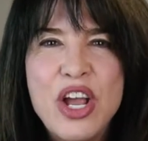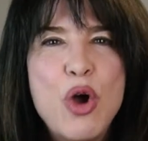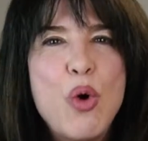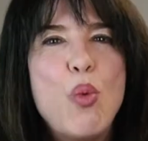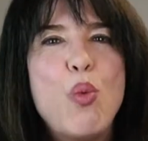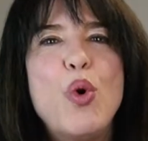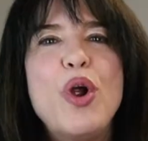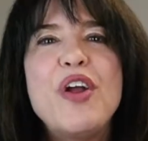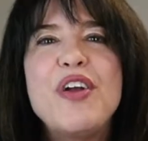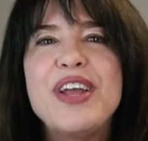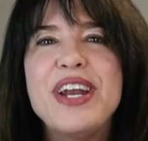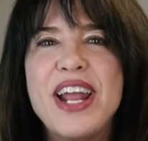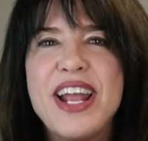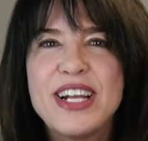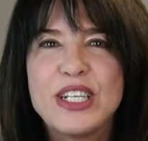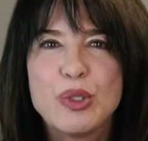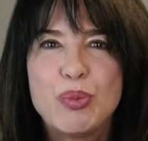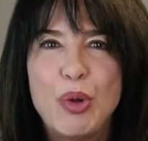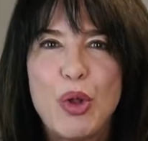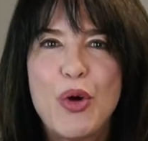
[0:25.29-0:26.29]
We're going to
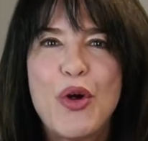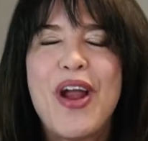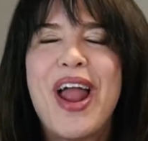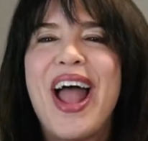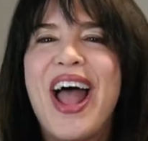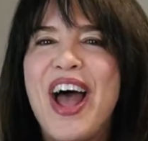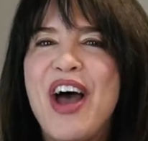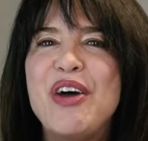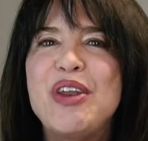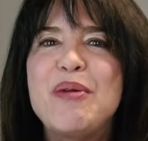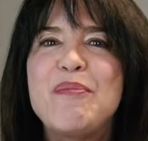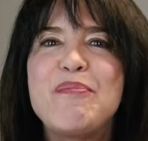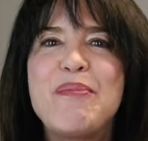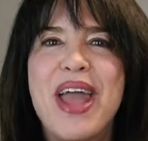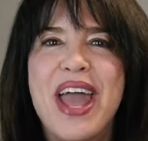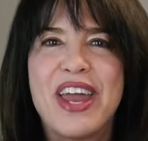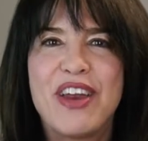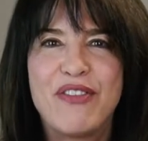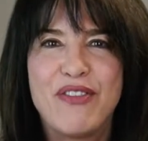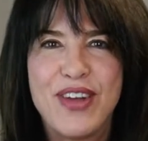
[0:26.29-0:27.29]
explore how to
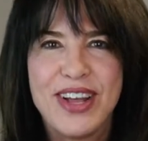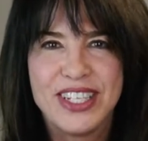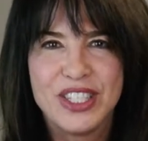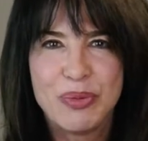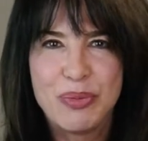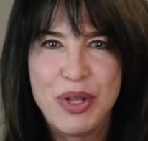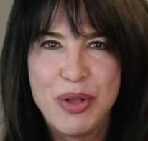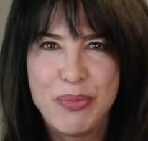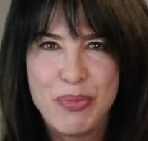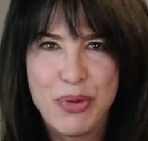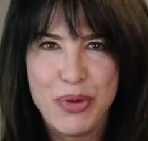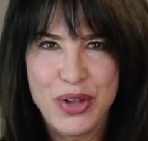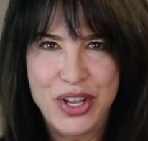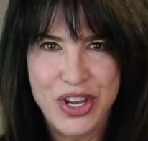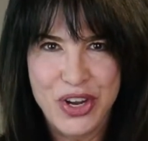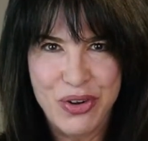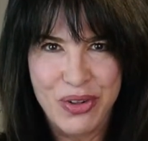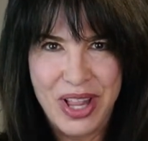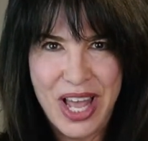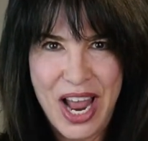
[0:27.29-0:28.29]
manifest people in
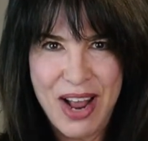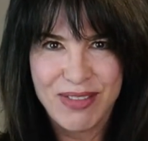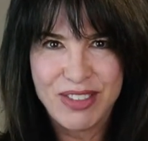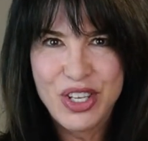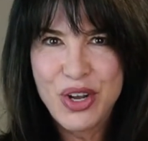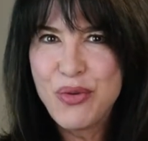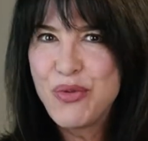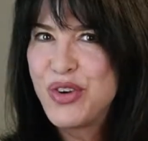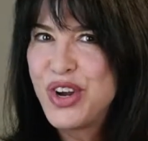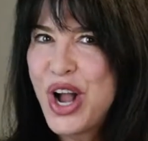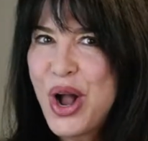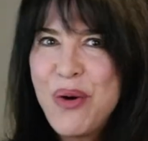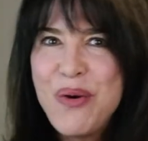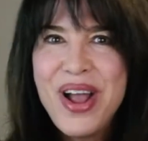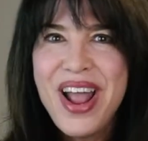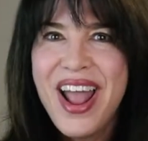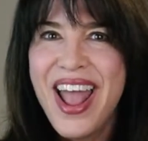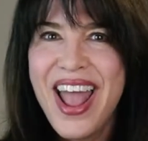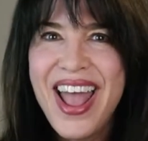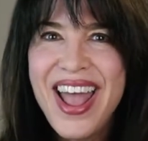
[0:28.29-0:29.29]
your life. So go
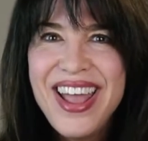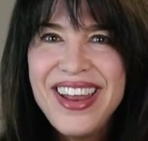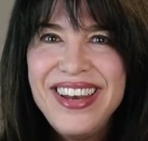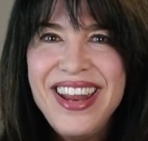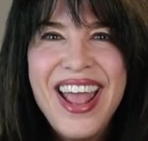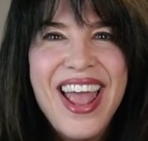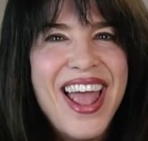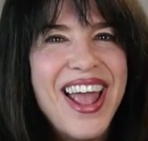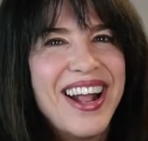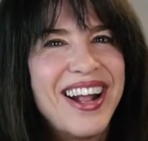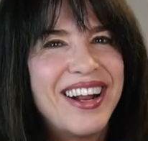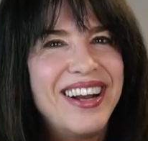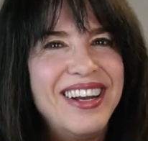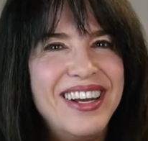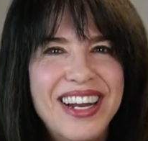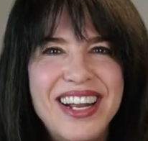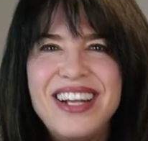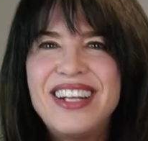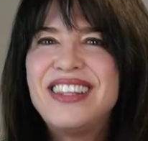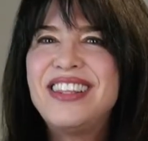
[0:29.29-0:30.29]
ahead,
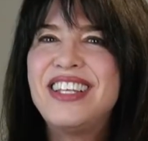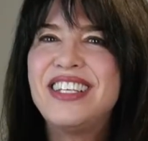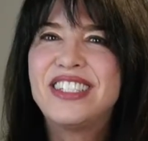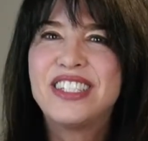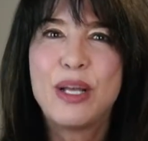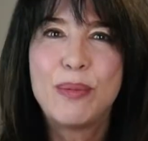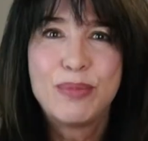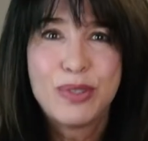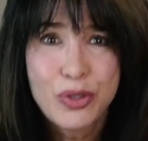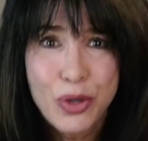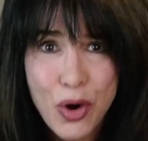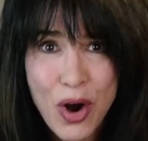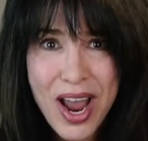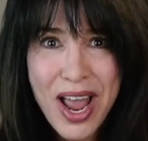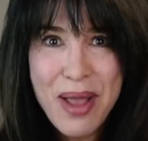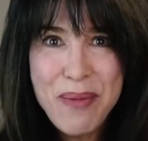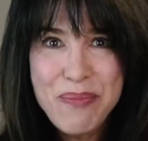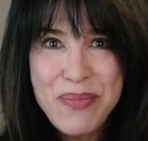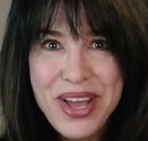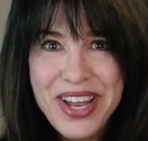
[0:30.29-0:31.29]
click the
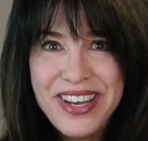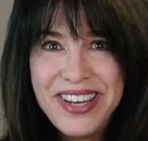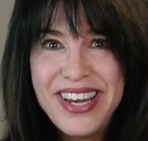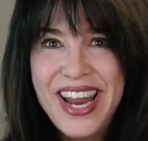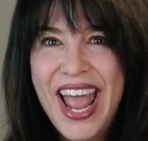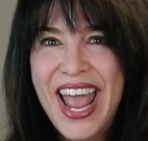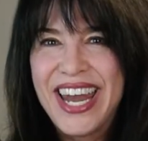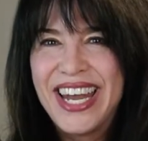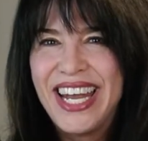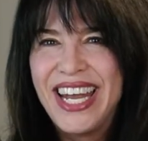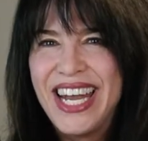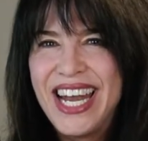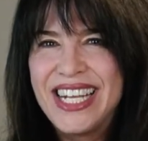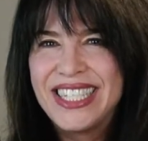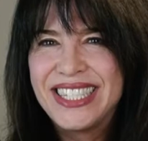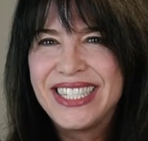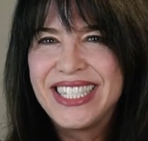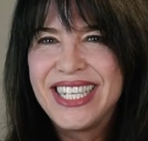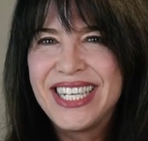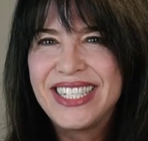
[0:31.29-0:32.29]
subscribe button, and
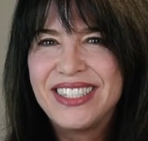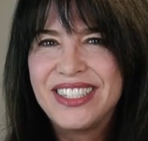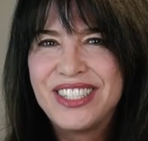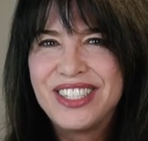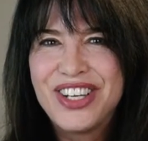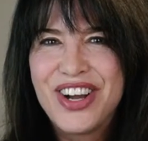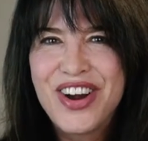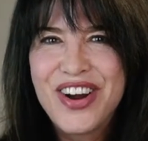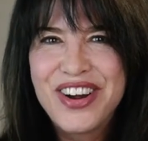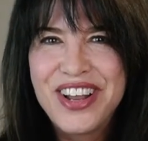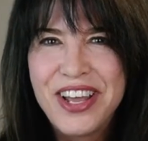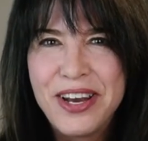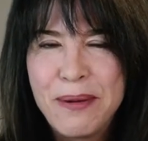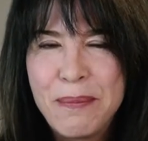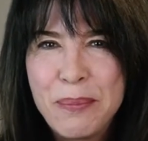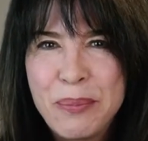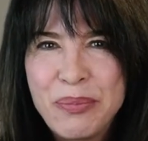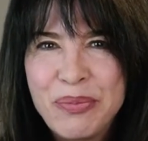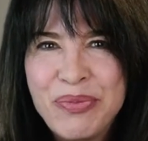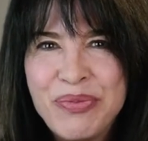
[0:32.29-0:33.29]
let's get
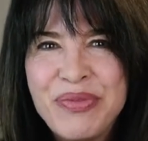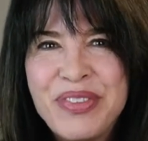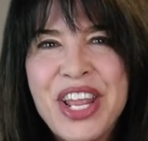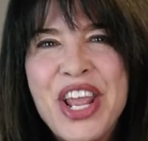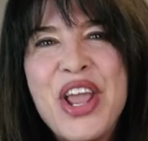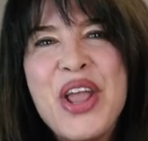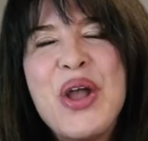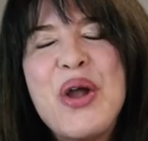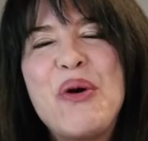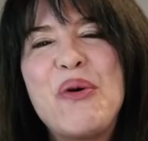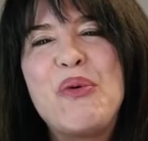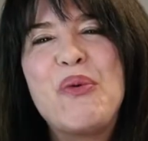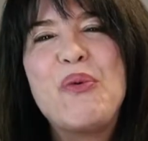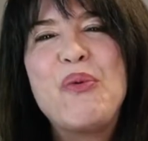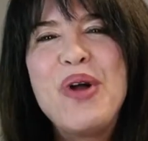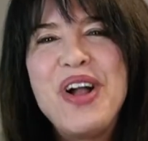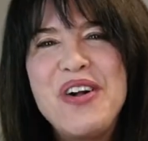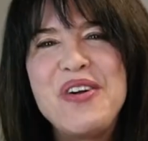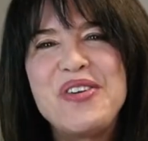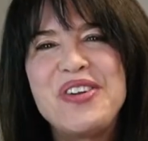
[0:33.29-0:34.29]
started.
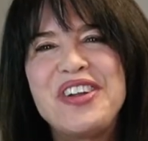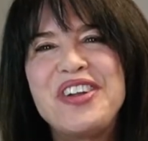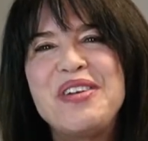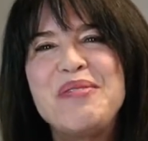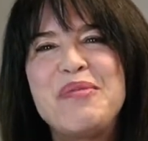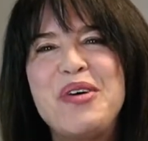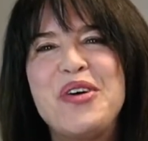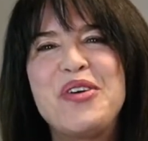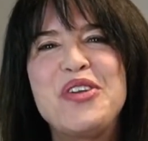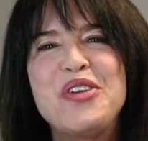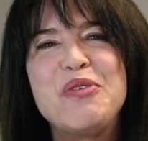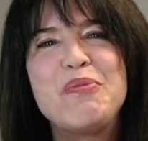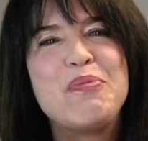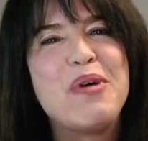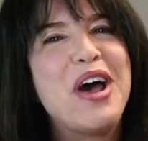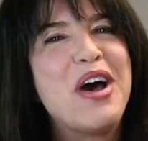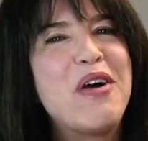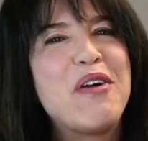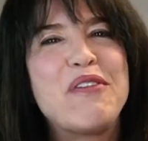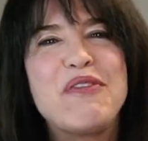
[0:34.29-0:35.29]
Welcome all you
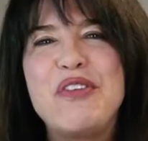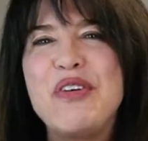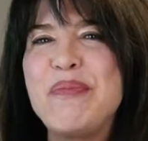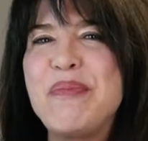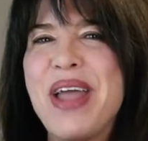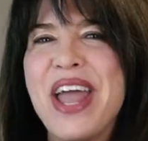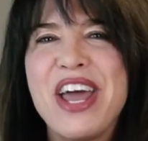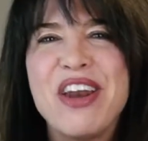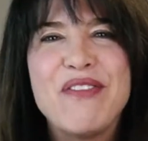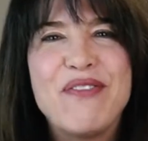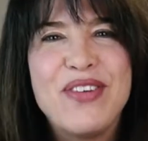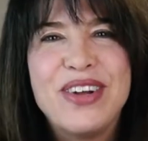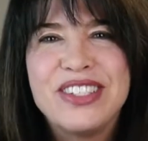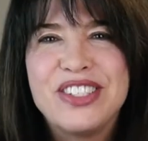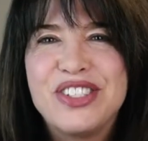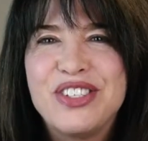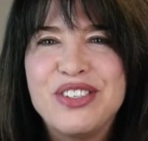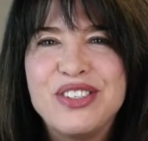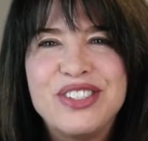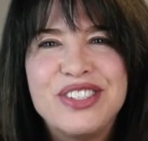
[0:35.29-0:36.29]
powerful
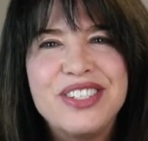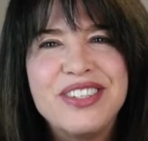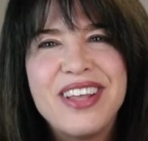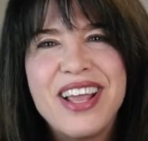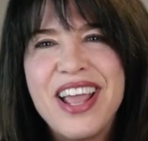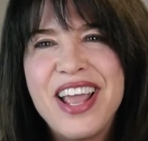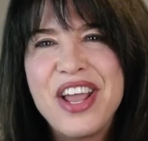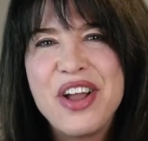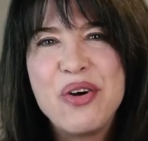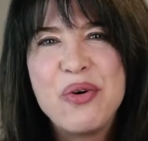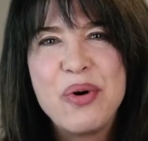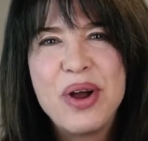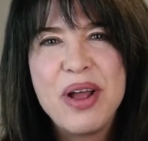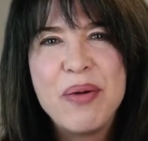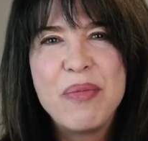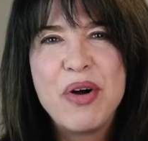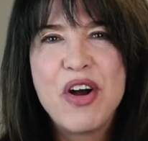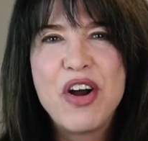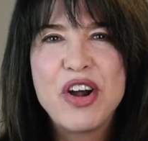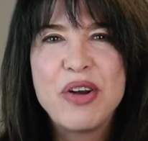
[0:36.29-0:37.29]
manifestors to the
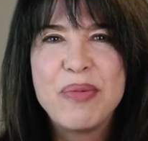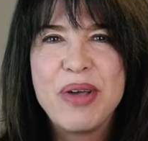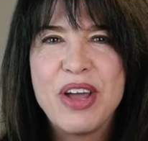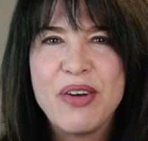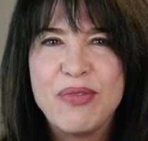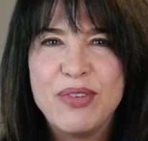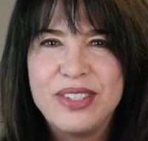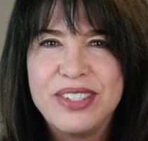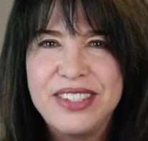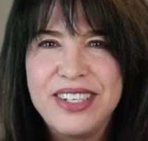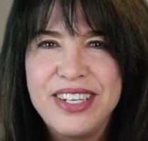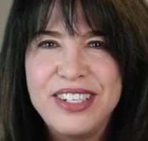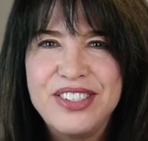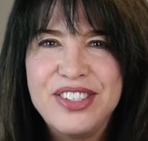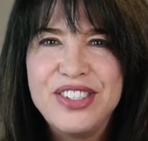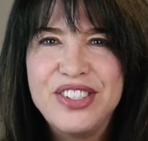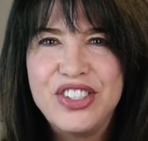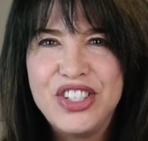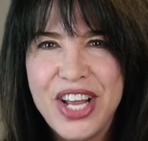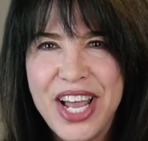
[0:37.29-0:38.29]
AOM Art of
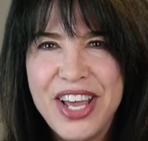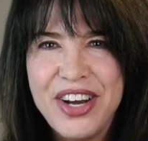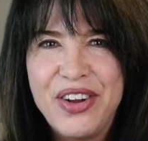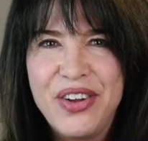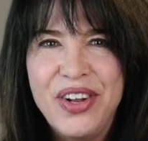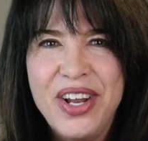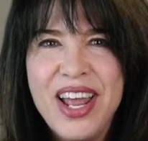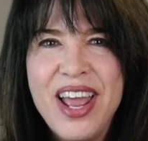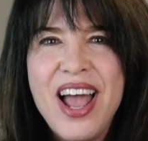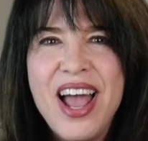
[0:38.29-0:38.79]
Manifestation channel.